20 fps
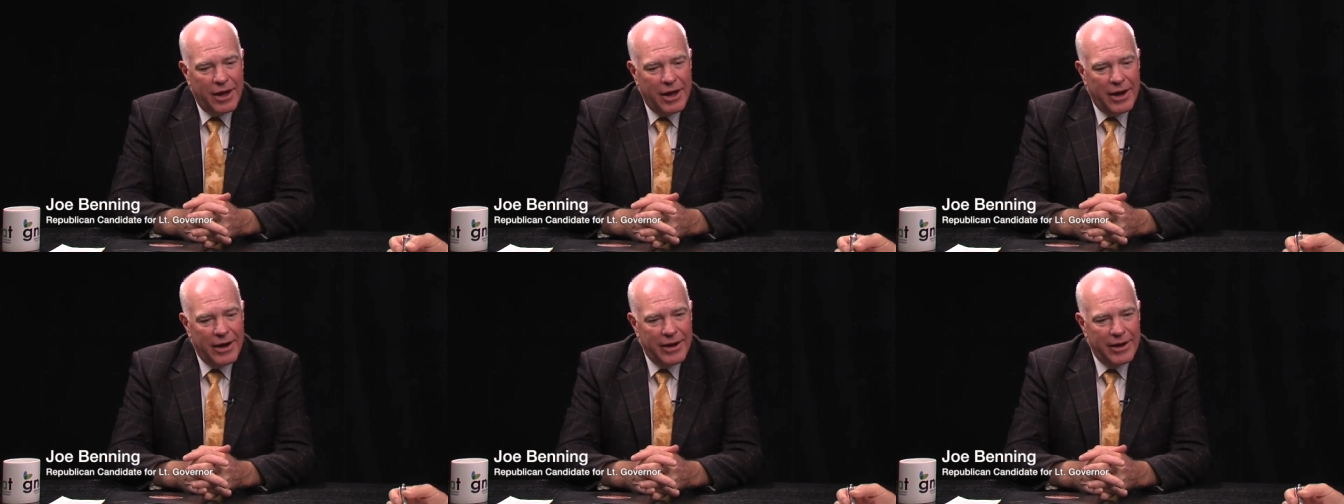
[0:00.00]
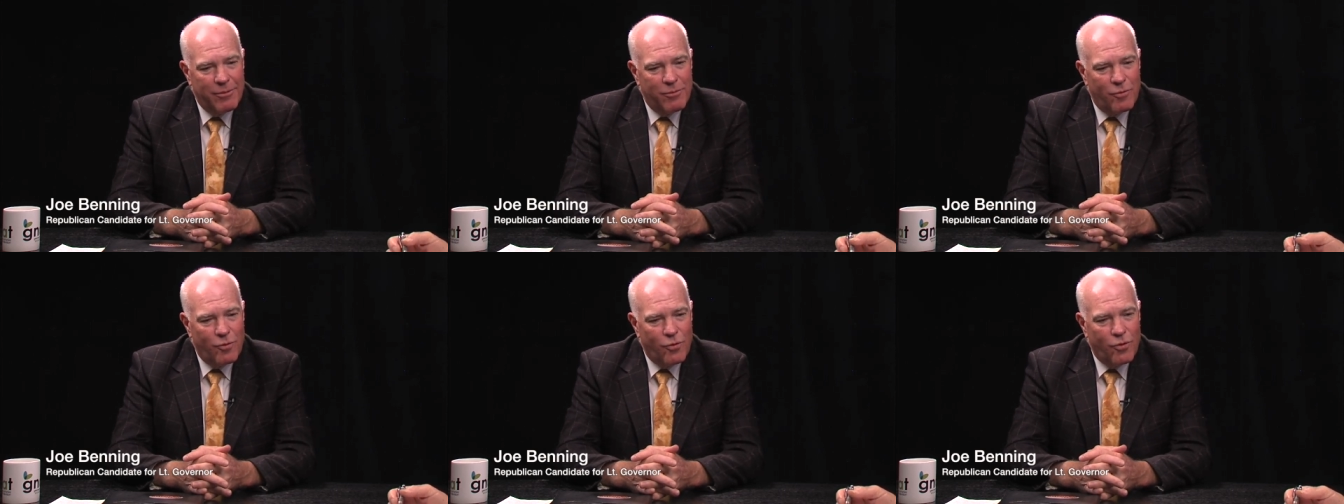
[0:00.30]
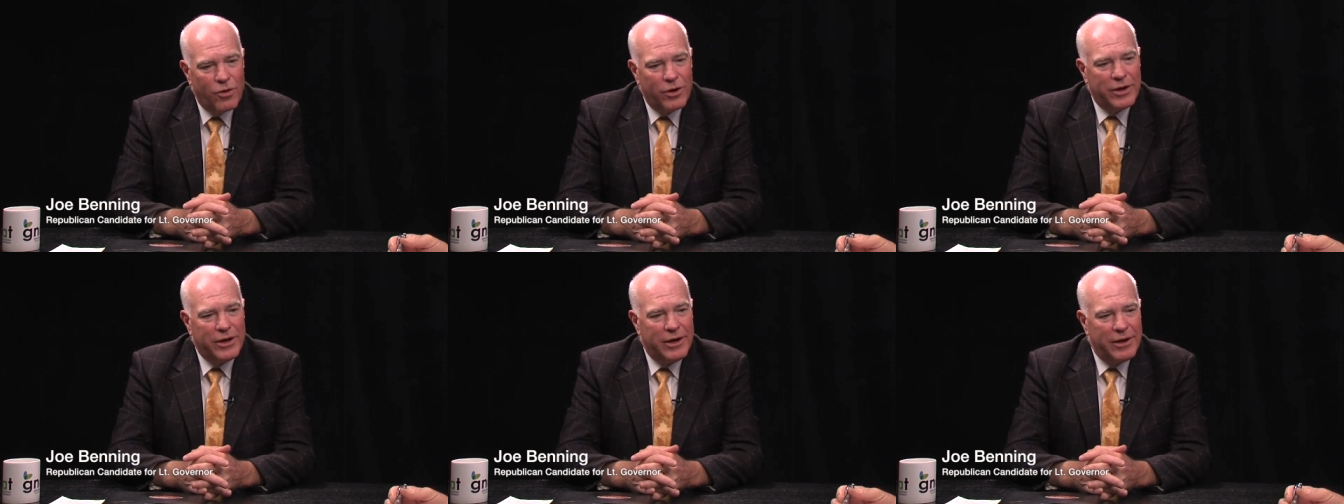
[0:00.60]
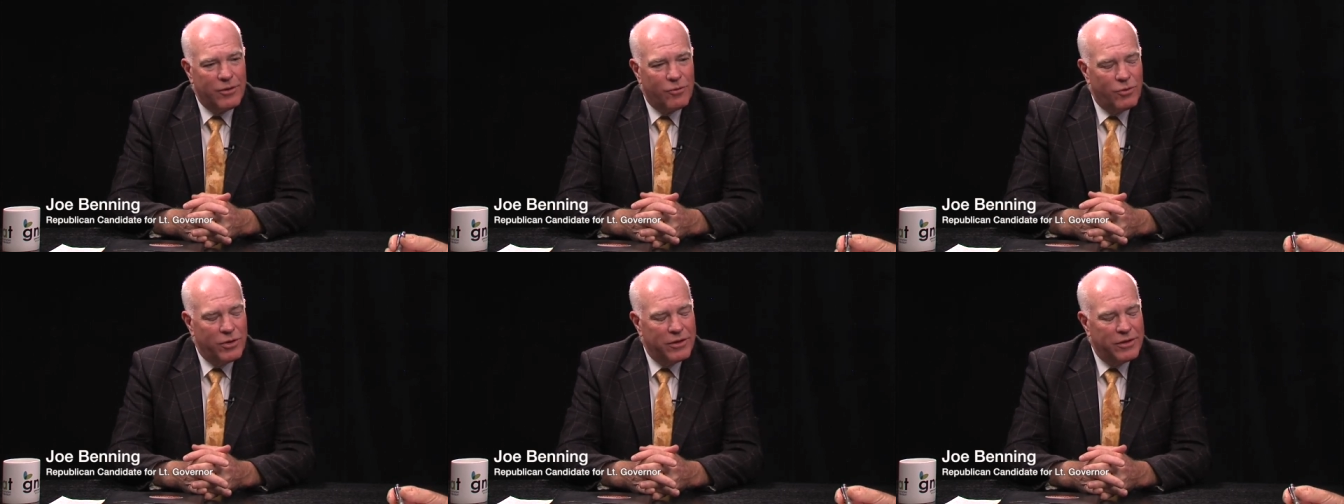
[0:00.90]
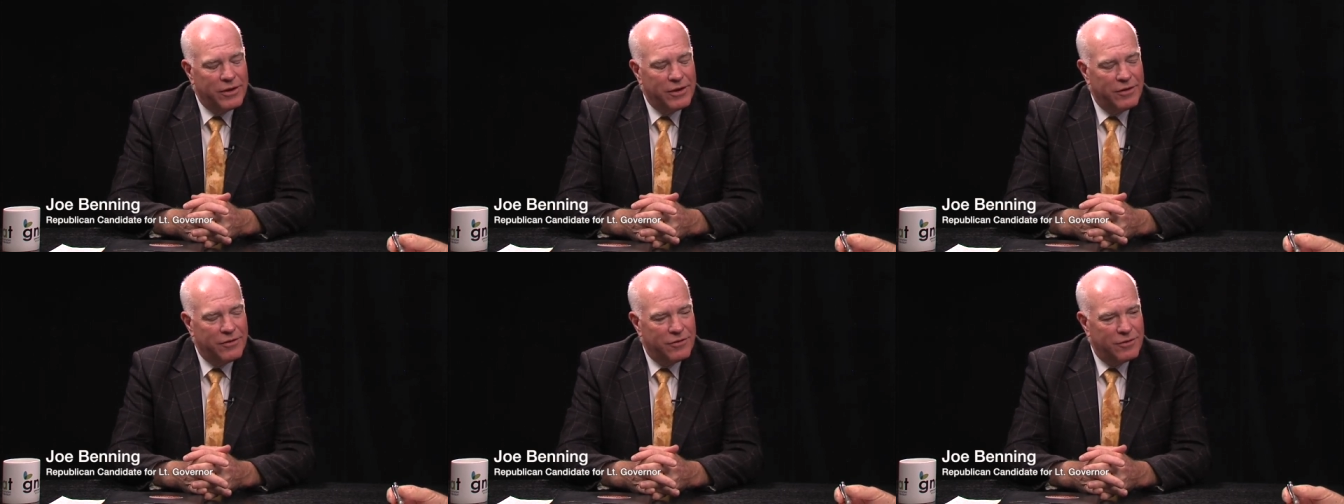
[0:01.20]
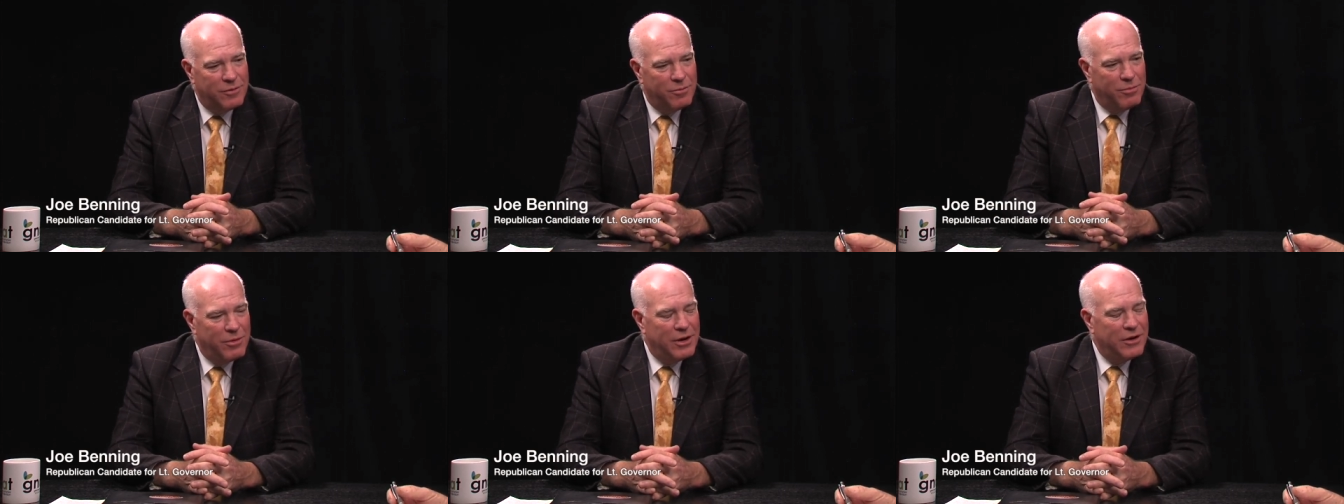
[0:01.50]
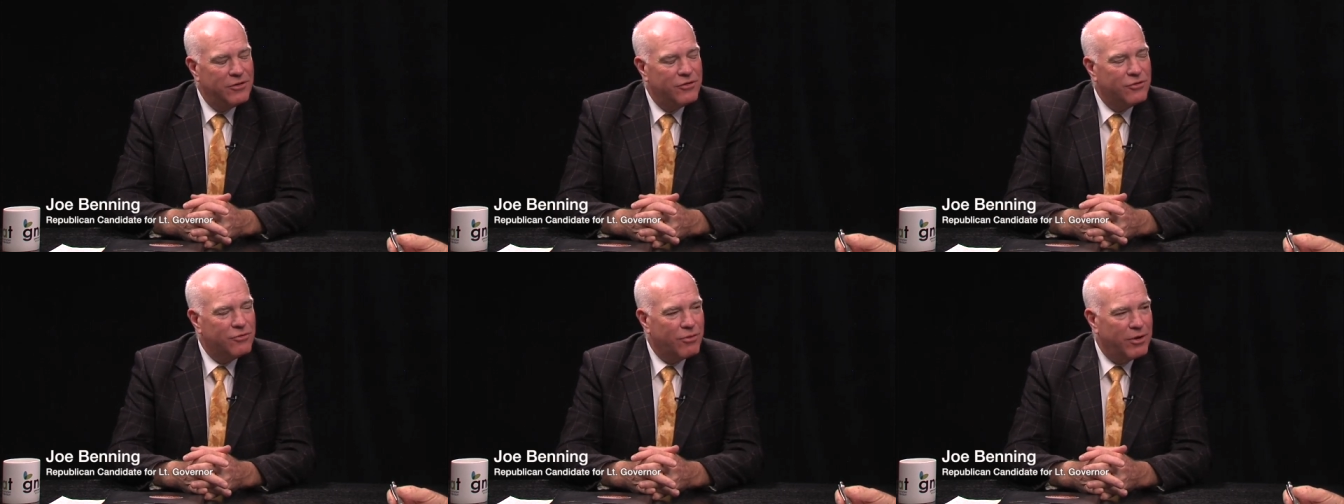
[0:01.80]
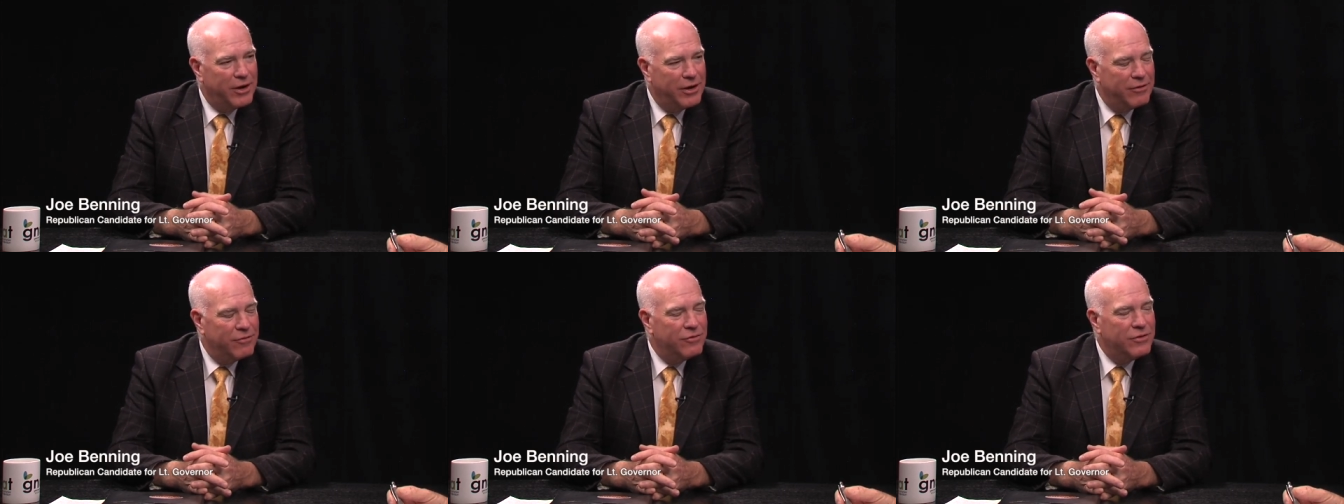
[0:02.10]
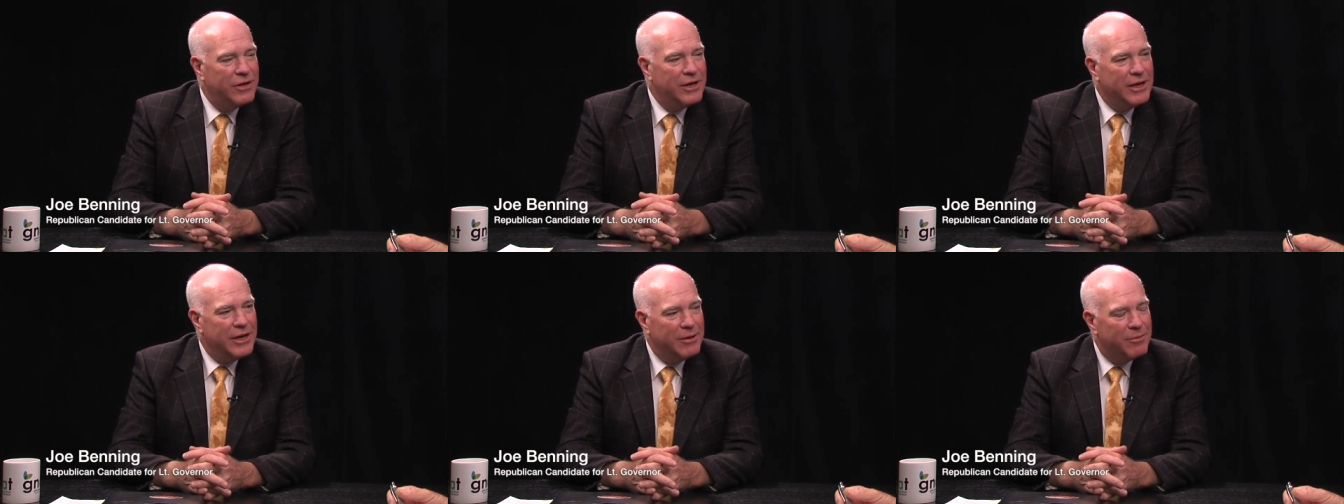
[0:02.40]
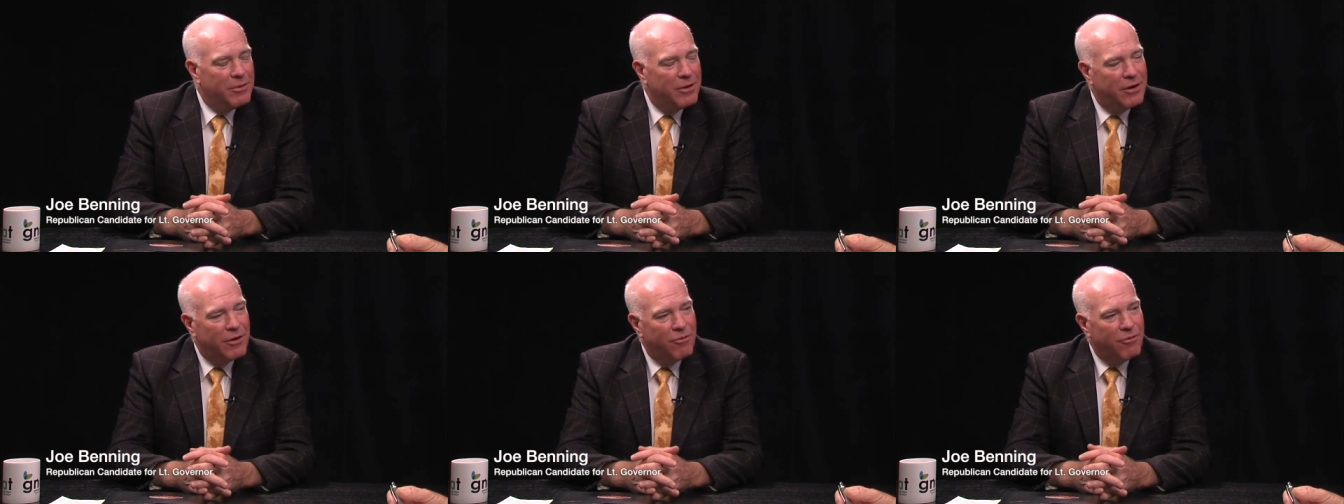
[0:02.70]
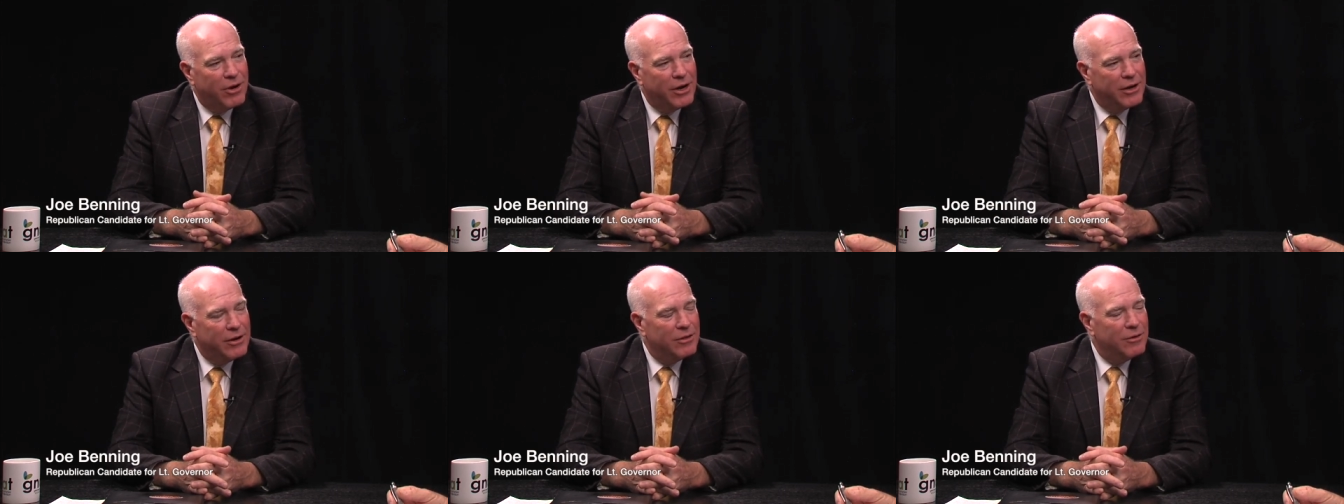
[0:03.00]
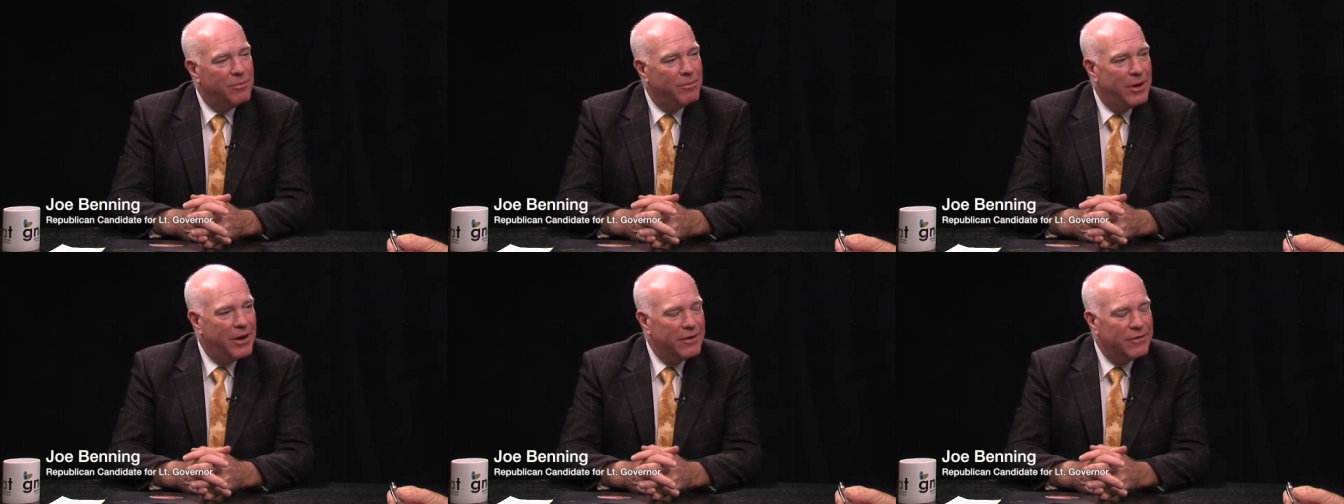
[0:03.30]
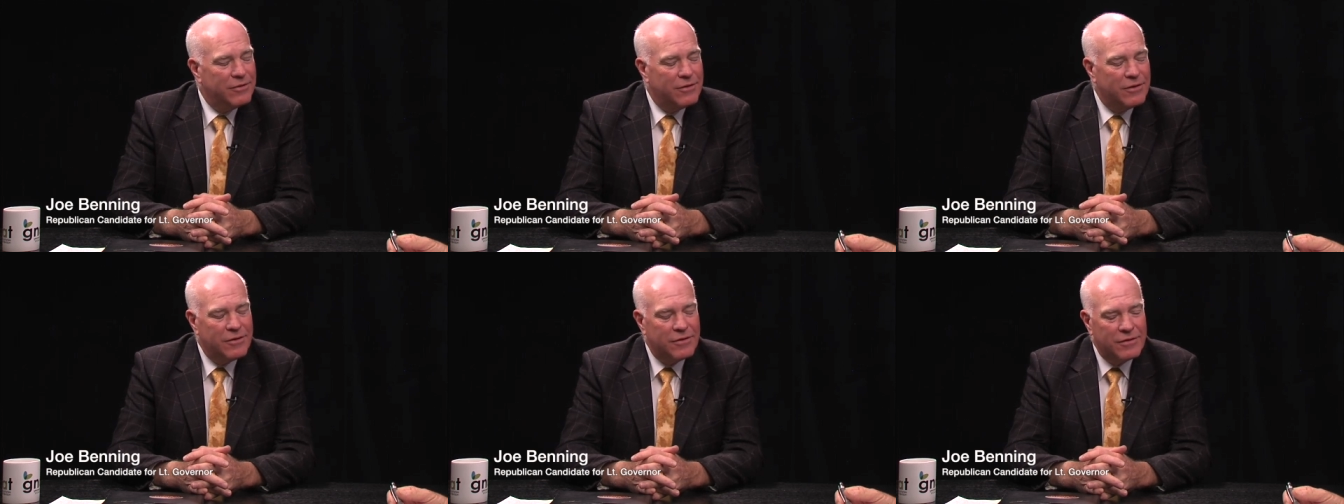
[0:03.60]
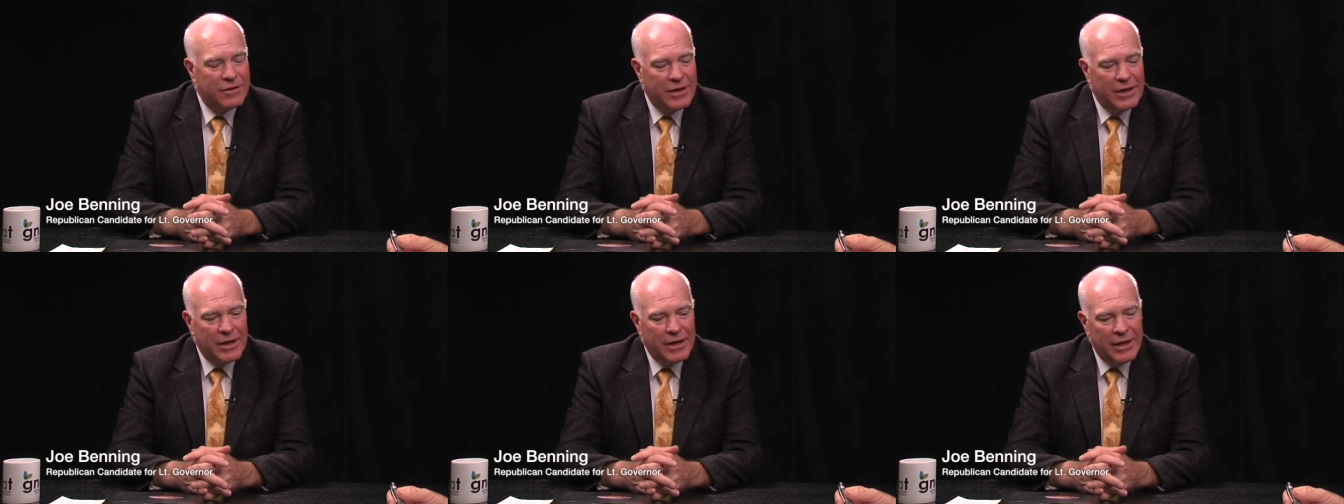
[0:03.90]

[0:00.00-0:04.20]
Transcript: I am working with his administrative team on a regular basis.